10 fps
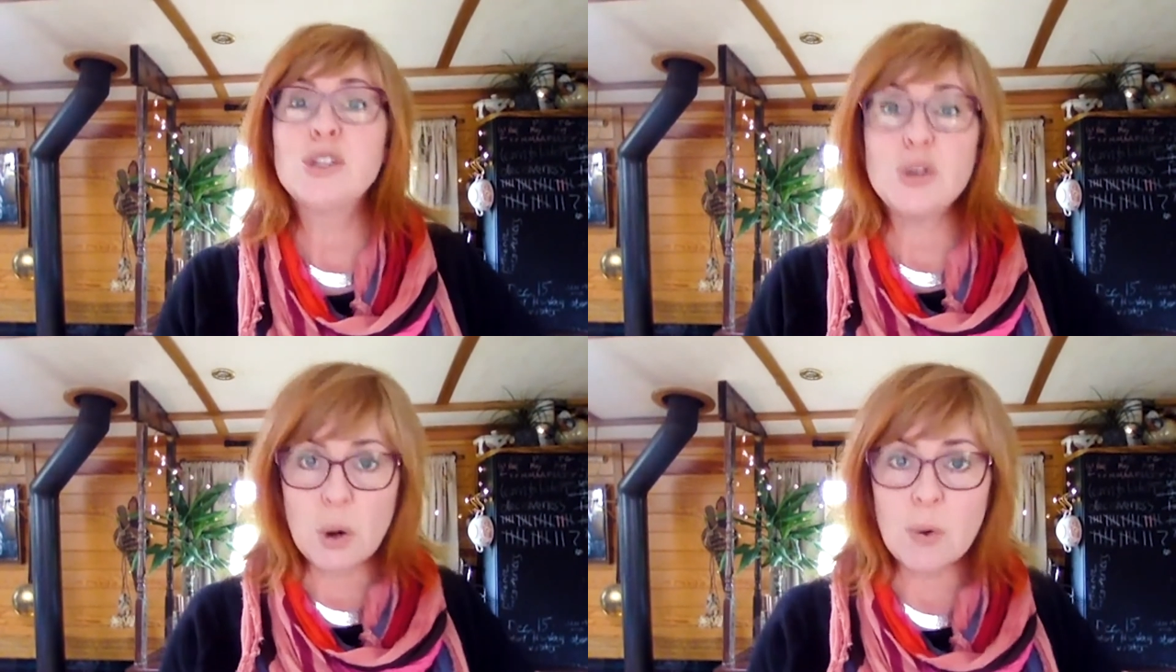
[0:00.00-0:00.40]

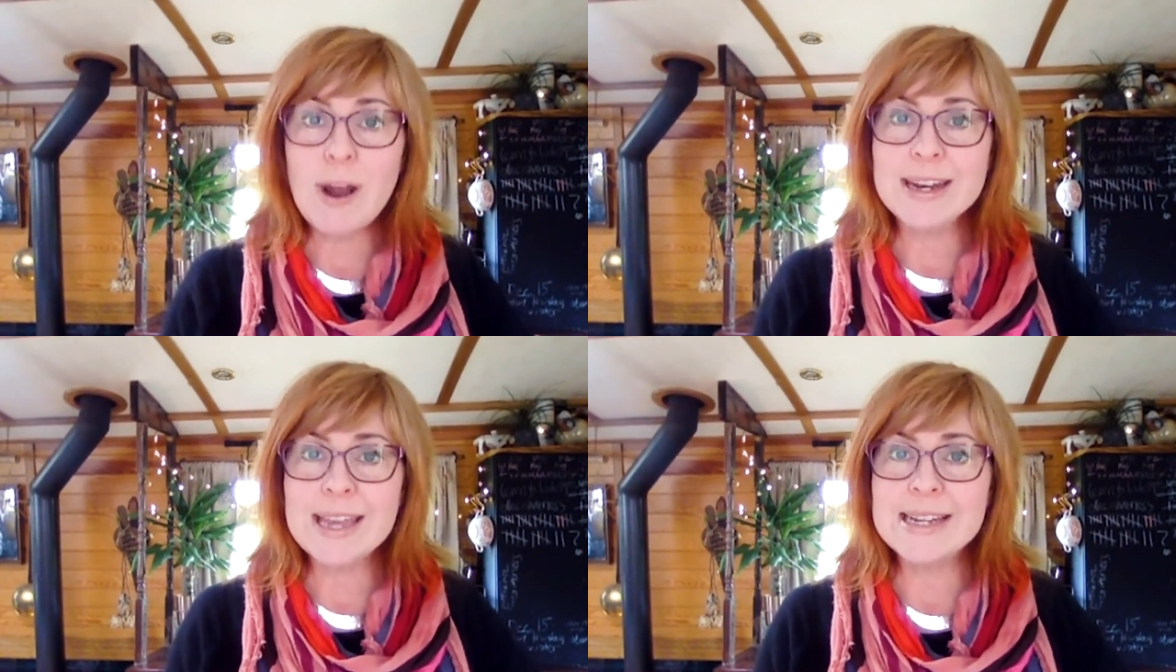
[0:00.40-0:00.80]
to
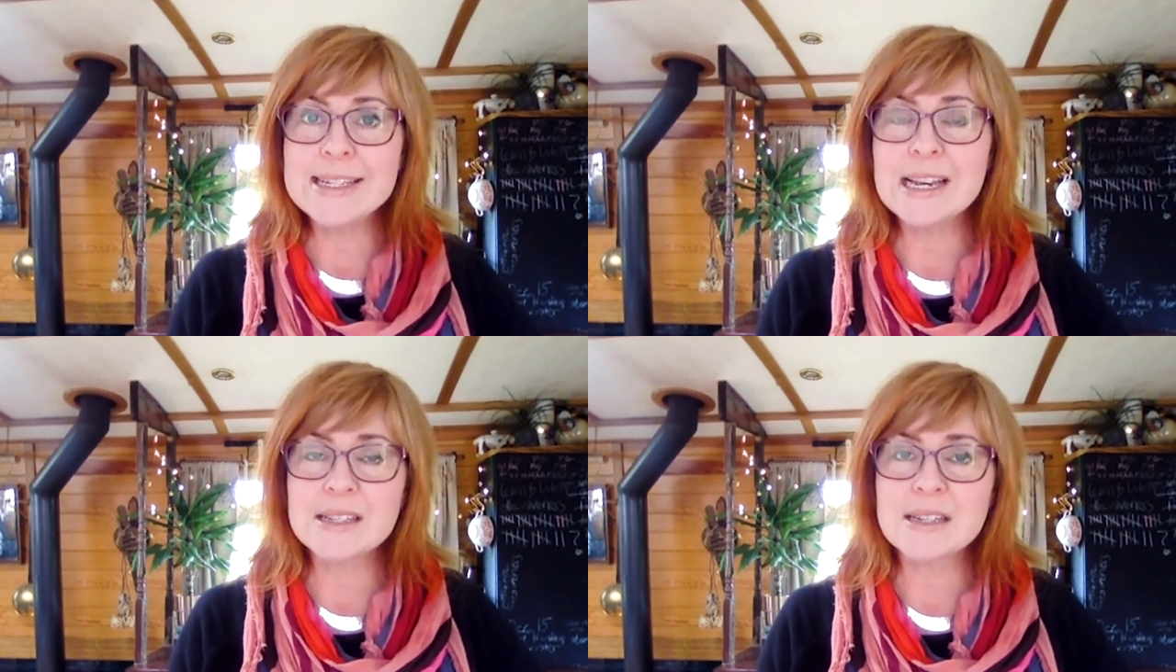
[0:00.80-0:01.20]
eradicate
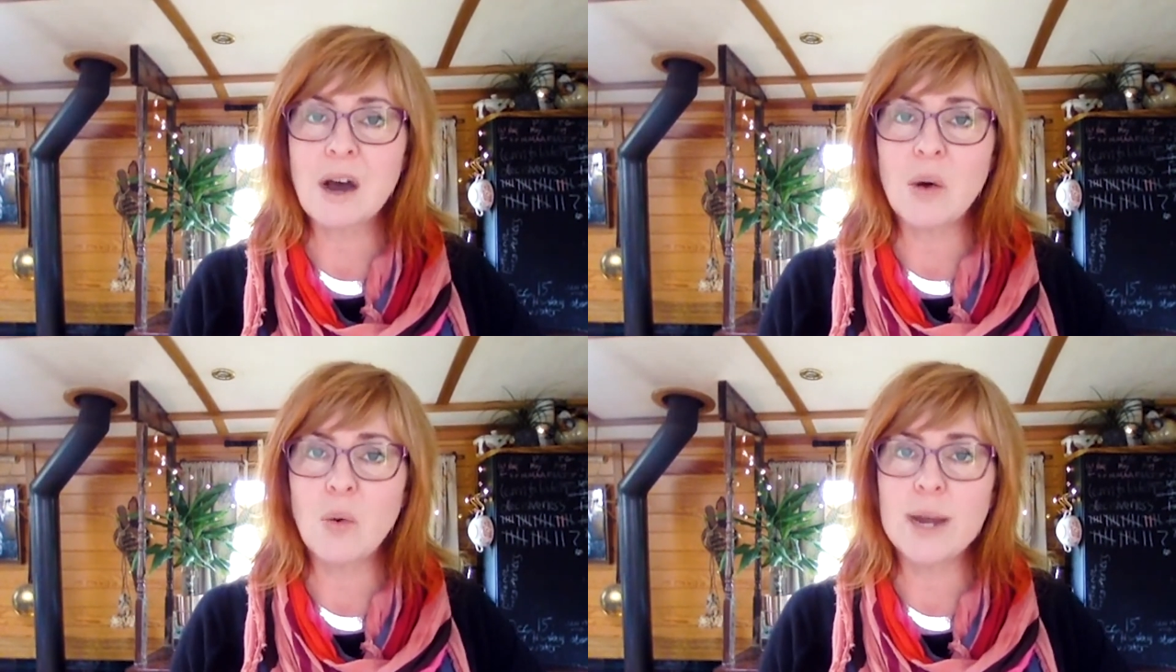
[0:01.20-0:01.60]

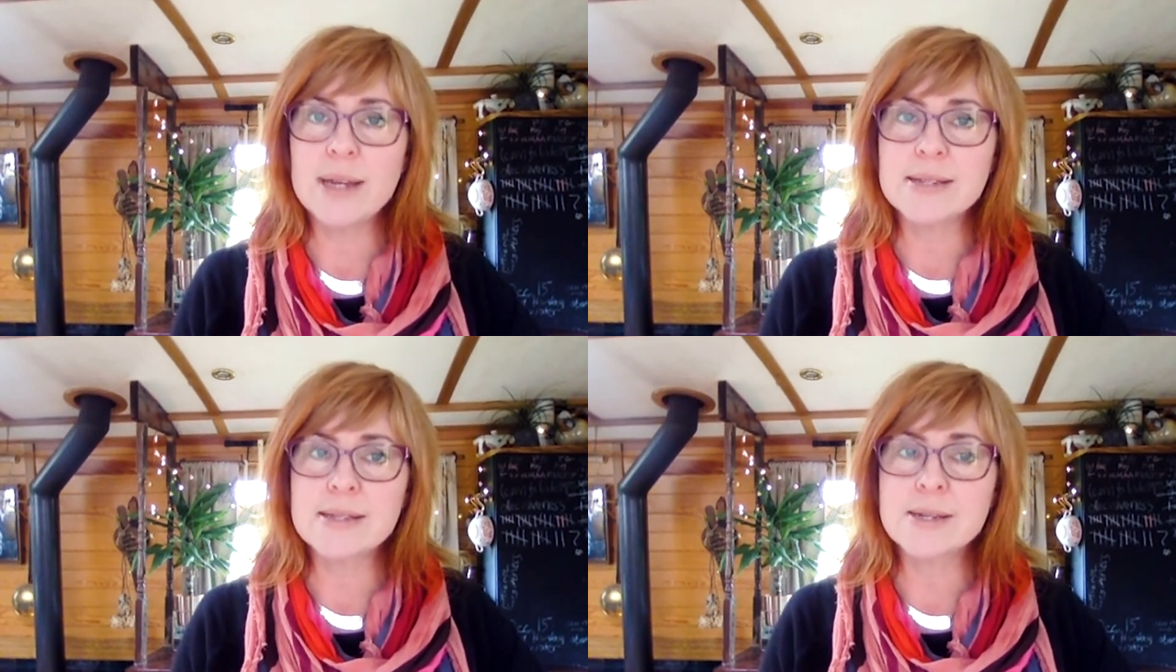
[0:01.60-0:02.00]
textile
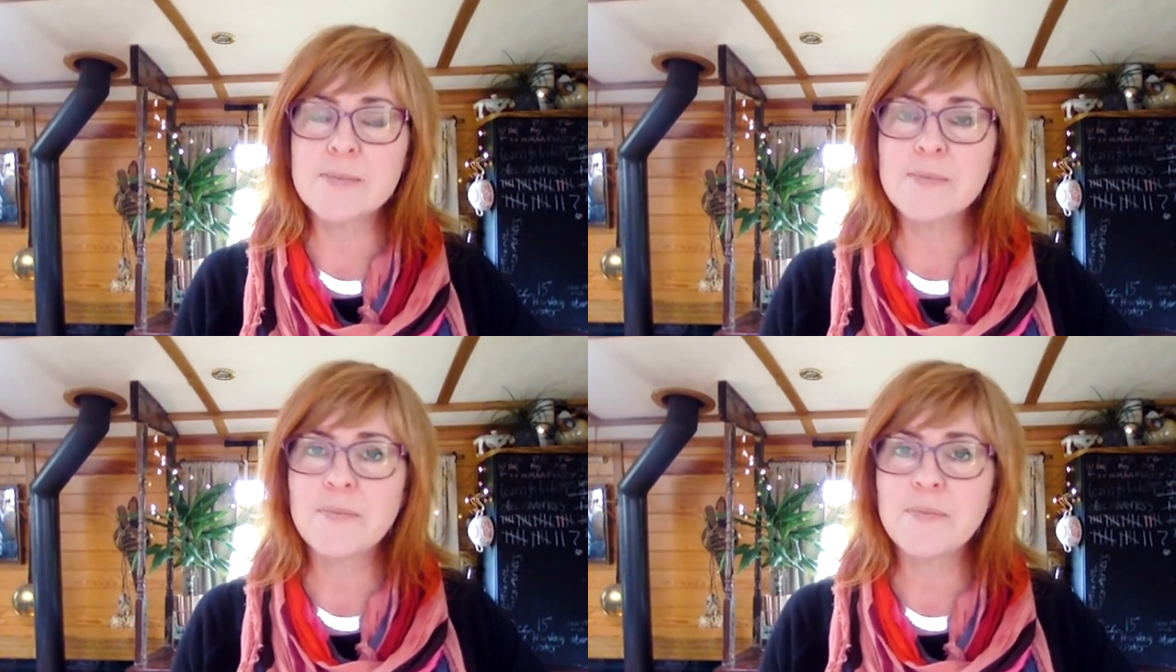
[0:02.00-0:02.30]
waste.